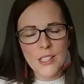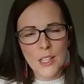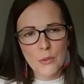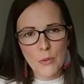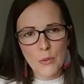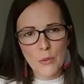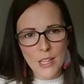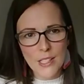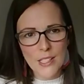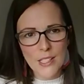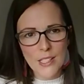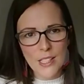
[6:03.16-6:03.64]

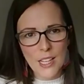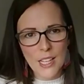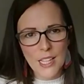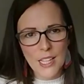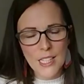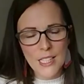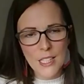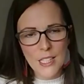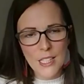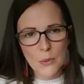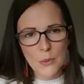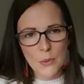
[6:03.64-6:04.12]

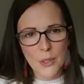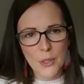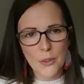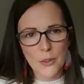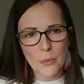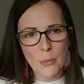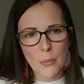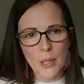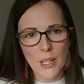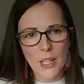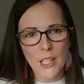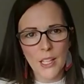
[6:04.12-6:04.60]
resonated with
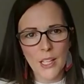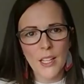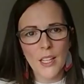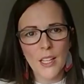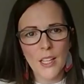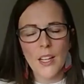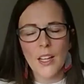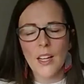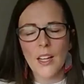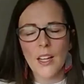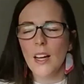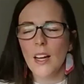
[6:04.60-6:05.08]
me.
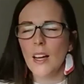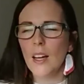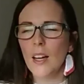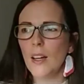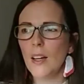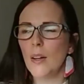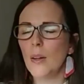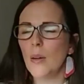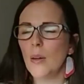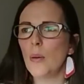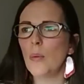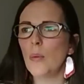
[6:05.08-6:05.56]

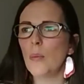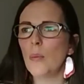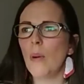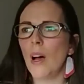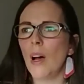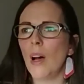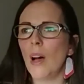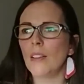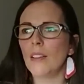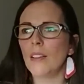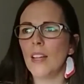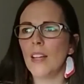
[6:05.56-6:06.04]

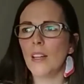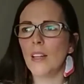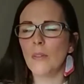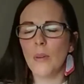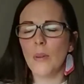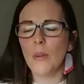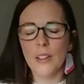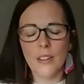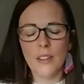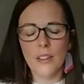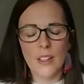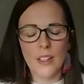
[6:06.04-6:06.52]
And then
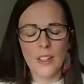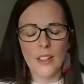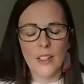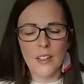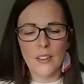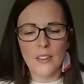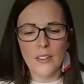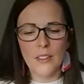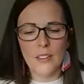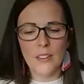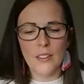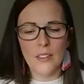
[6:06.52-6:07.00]
when
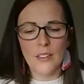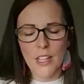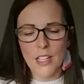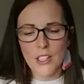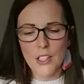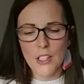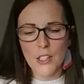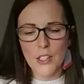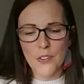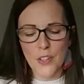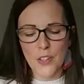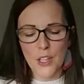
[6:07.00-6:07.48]
the
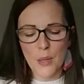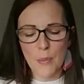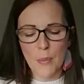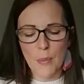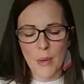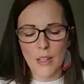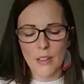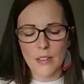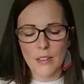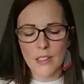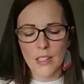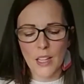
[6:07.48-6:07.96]
Courageous
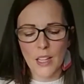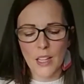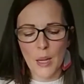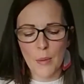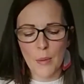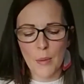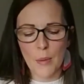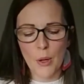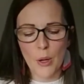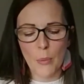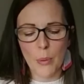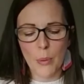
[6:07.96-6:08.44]
Females came
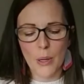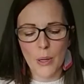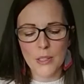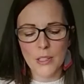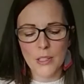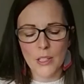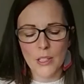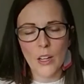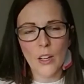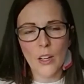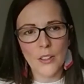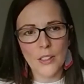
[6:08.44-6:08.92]
up, I was
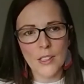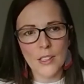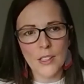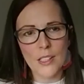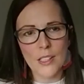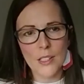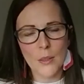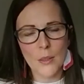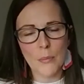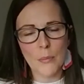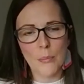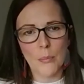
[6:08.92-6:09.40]
like, oh, this is
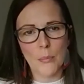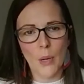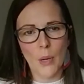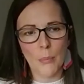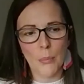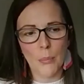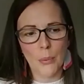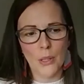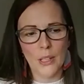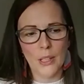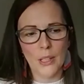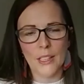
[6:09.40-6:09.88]
a
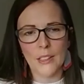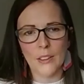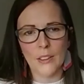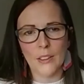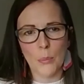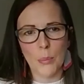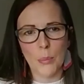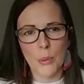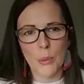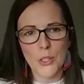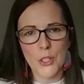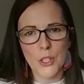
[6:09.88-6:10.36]
brilliant
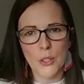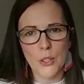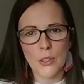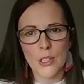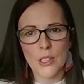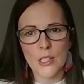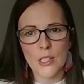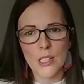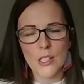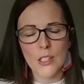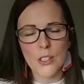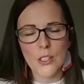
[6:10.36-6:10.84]

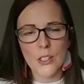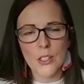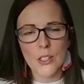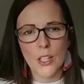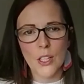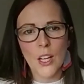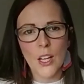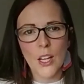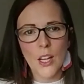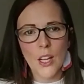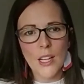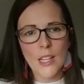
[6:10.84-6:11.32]
opportunity
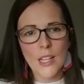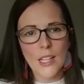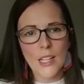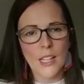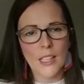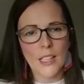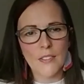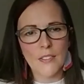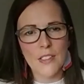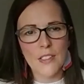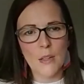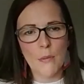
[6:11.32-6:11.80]
to
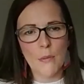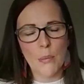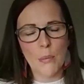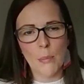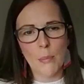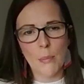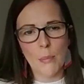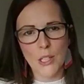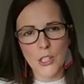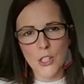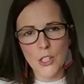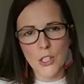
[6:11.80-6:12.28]
kind of dip
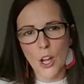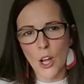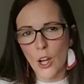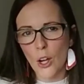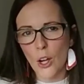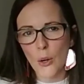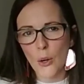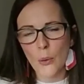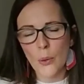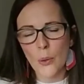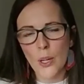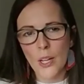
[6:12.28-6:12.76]
my
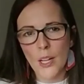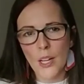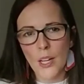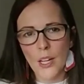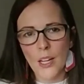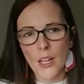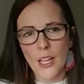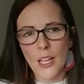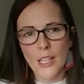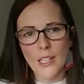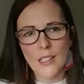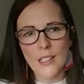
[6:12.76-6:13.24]
toe
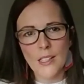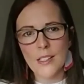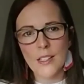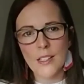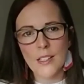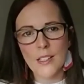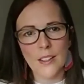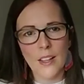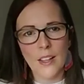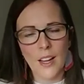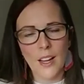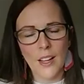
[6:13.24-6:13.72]
into
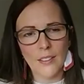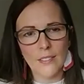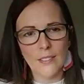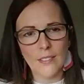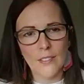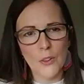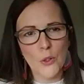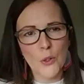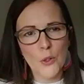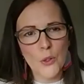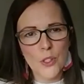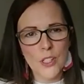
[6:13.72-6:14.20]
that
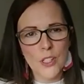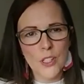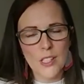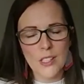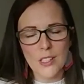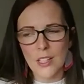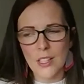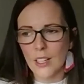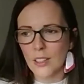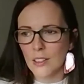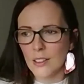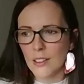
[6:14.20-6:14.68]

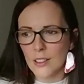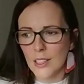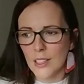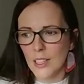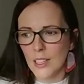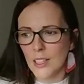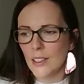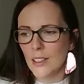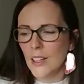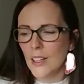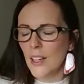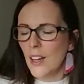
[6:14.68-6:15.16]

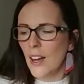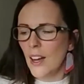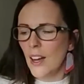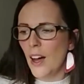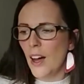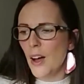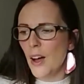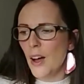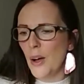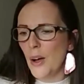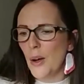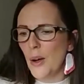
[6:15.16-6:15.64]
understanding,
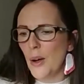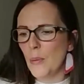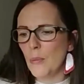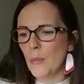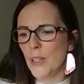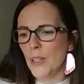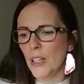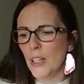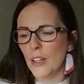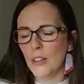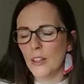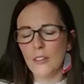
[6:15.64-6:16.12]

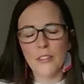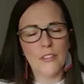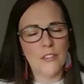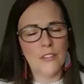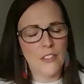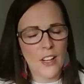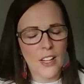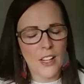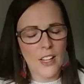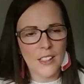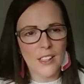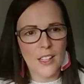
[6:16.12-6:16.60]

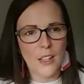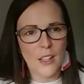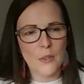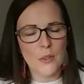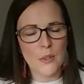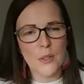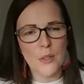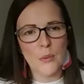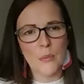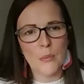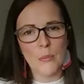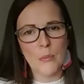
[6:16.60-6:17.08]
find out
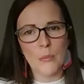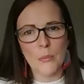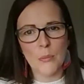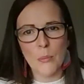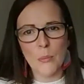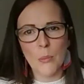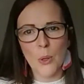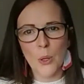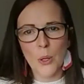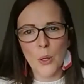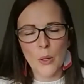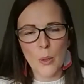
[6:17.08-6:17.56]
some
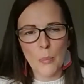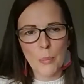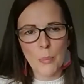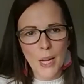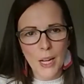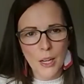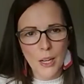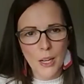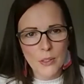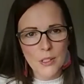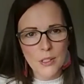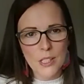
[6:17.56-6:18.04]
more
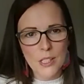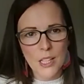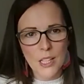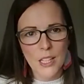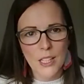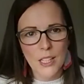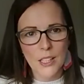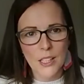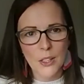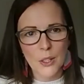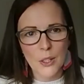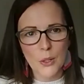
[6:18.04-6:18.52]
about
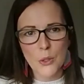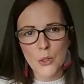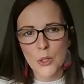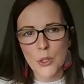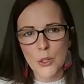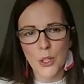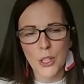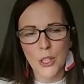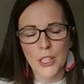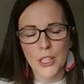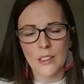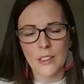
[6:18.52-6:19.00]
it,
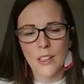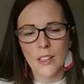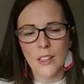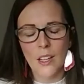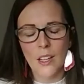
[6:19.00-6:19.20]
join,